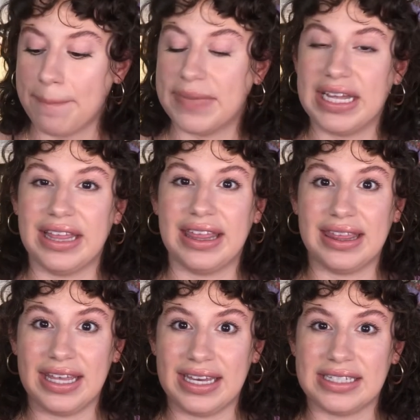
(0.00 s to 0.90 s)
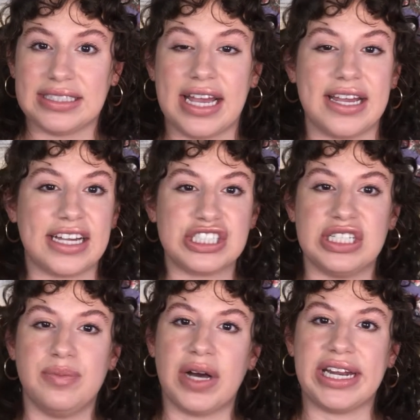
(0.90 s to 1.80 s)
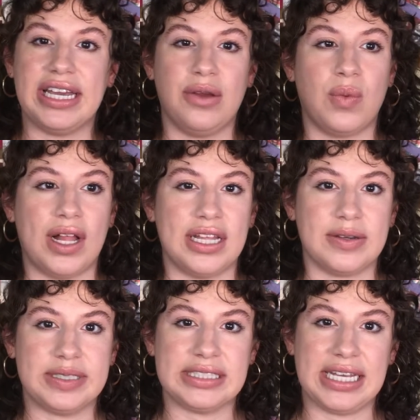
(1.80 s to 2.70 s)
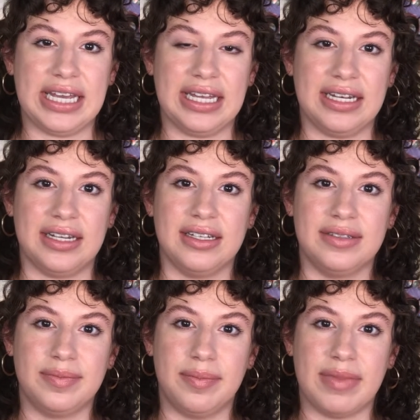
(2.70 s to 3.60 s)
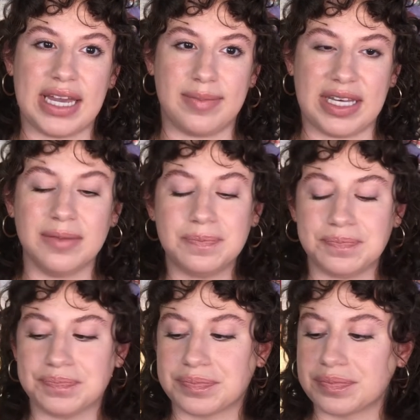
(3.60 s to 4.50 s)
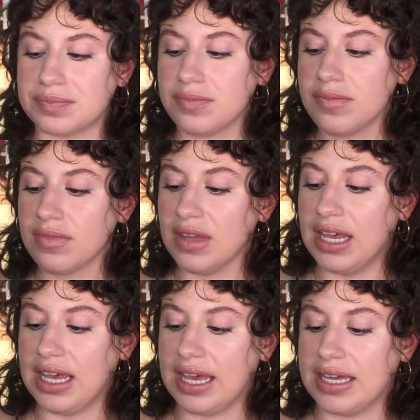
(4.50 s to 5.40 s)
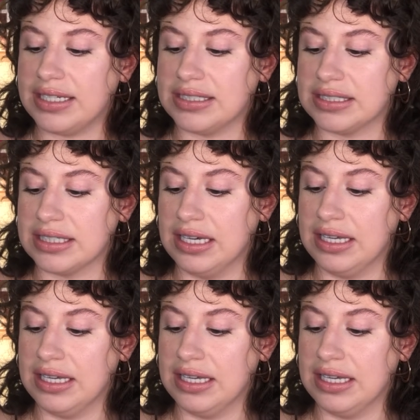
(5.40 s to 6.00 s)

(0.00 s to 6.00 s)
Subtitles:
But this, I actually bought it while I was in Miami, and